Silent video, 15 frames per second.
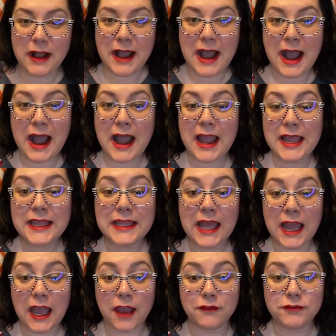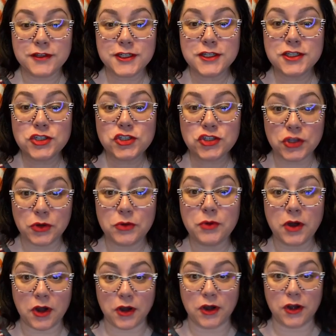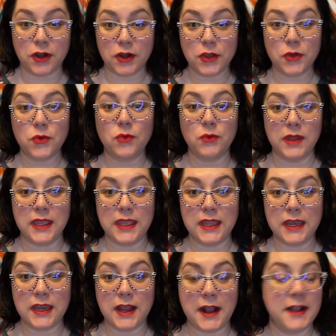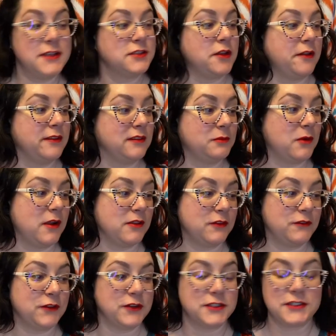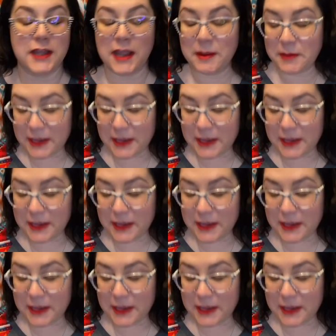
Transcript: I laughed so hard when I saw this product the first time.